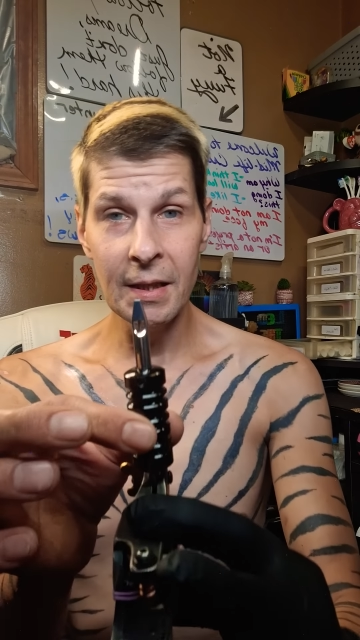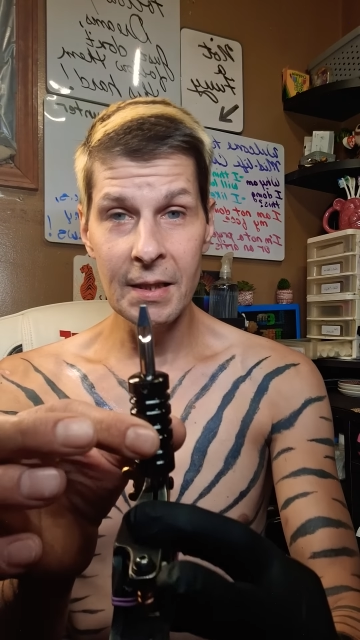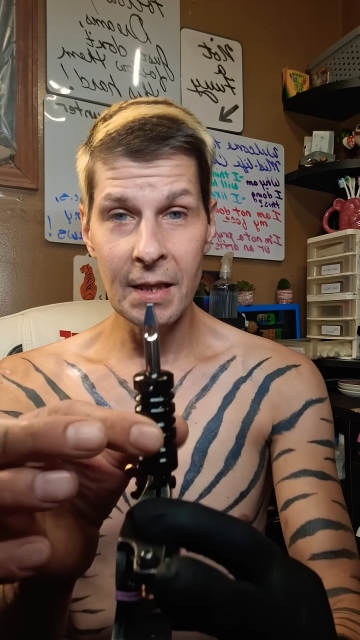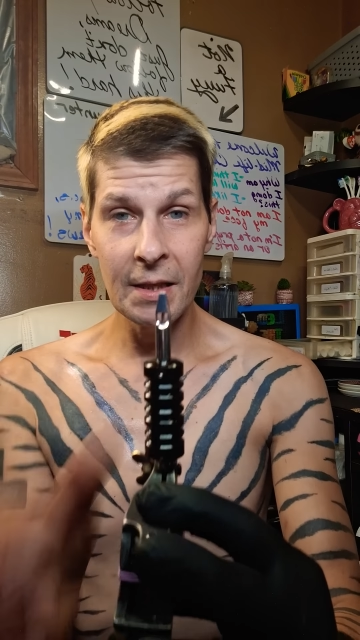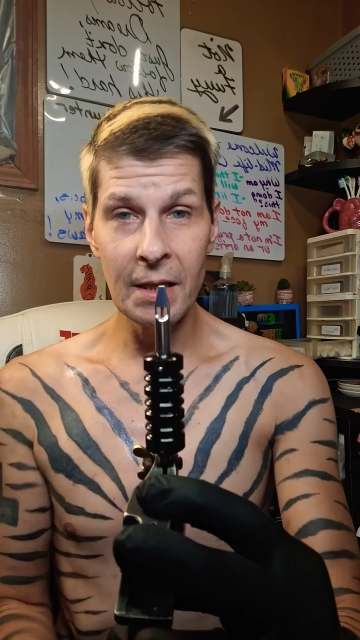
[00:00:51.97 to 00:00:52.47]

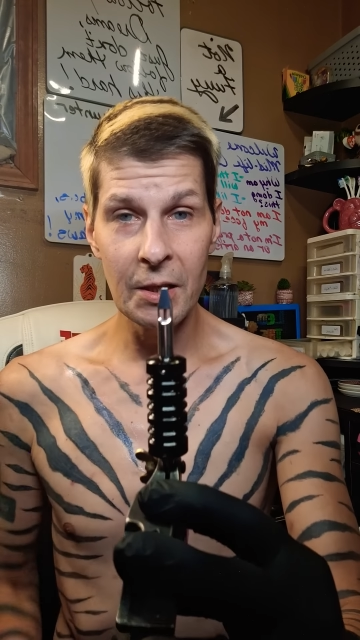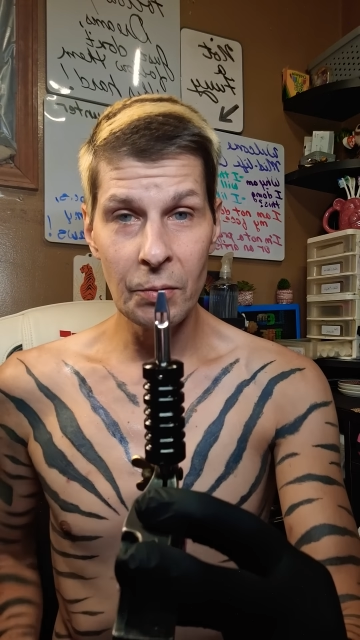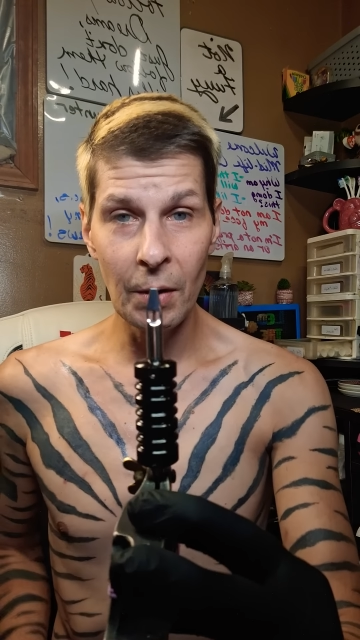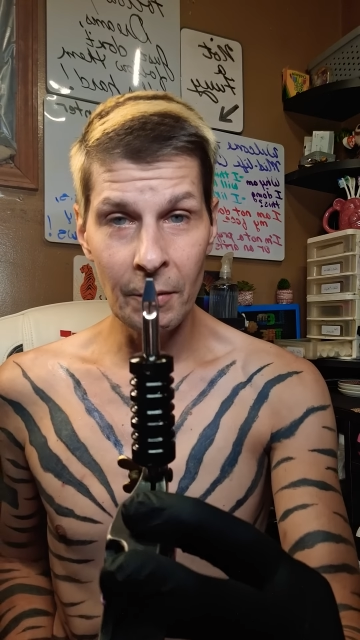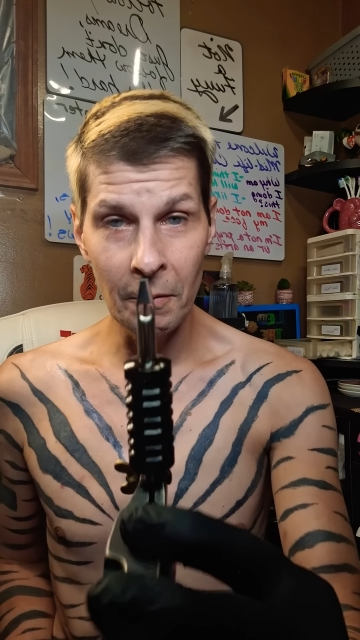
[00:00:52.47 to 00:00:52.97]
This has a
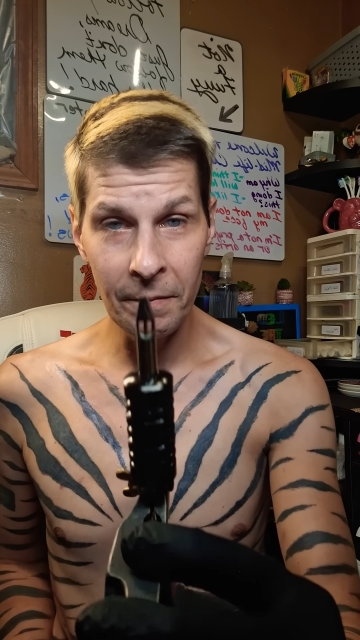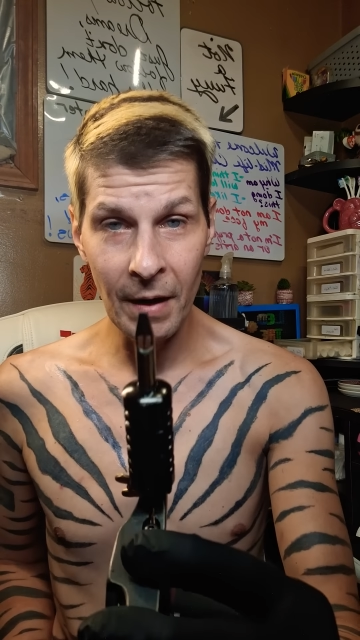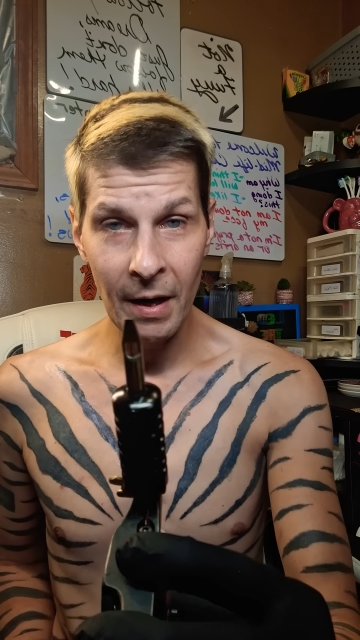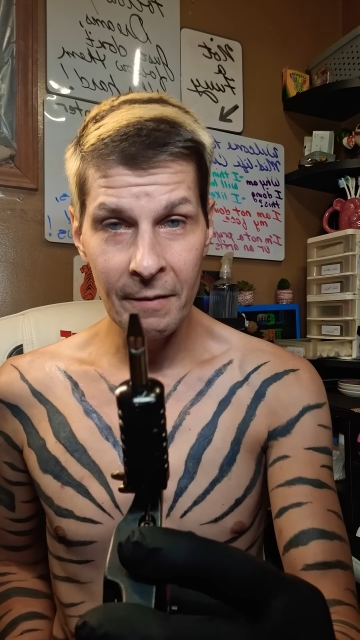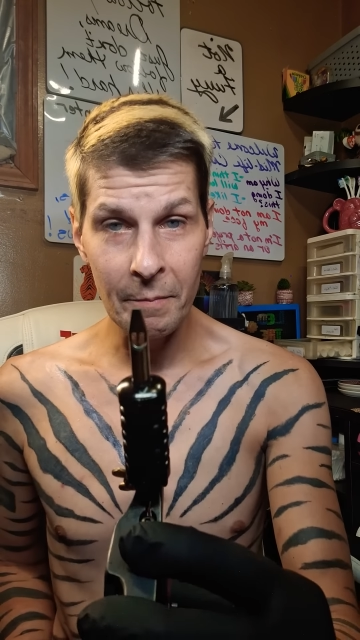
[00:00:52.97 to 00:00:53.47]

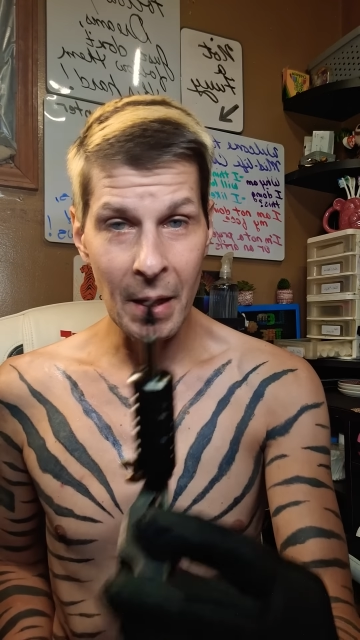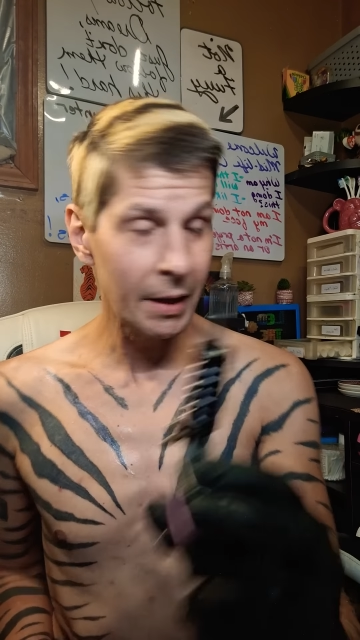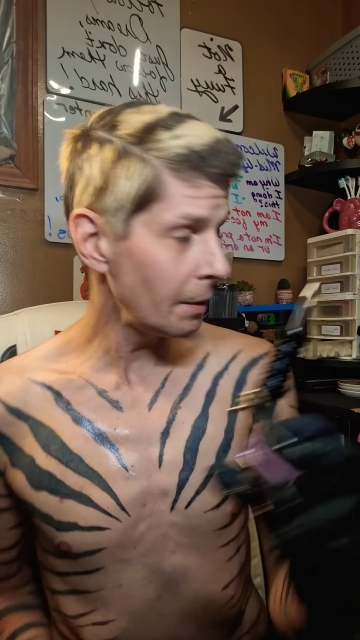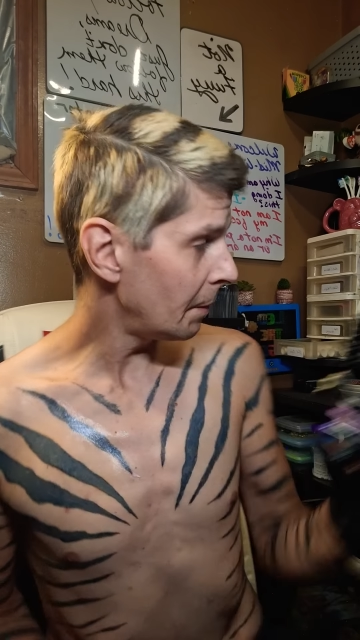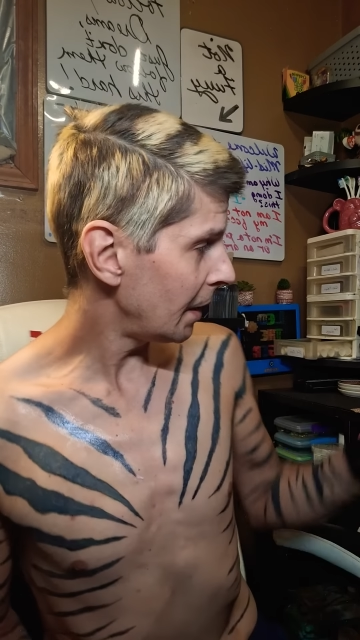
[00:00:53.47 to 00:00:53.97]
1205
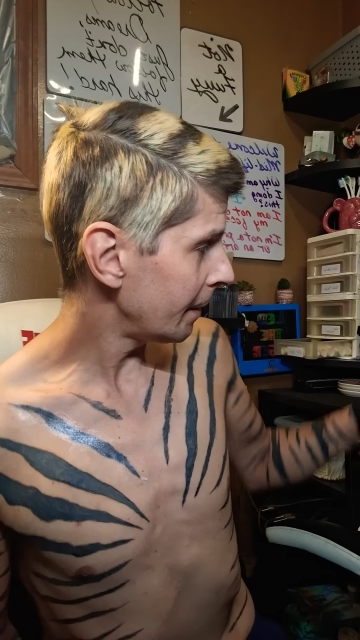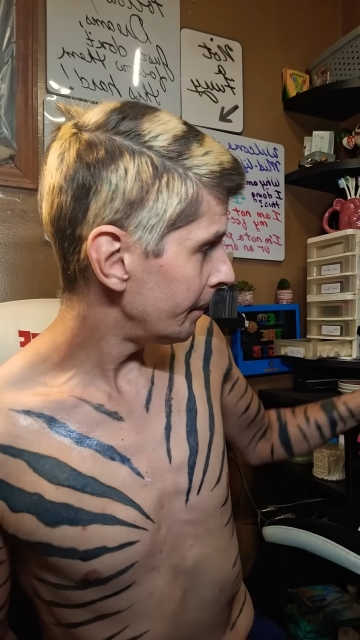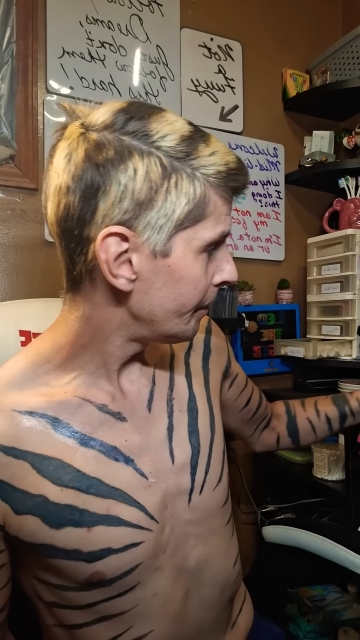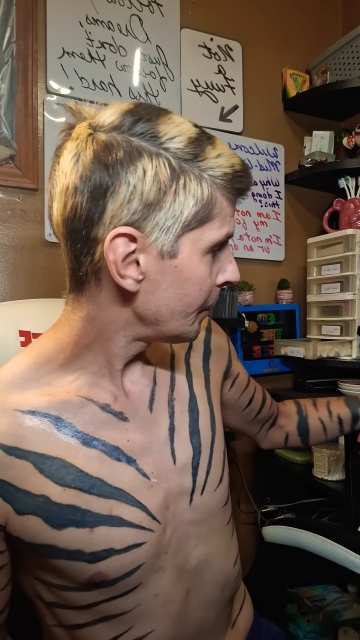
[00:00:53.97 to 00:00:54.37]
Magnum on it.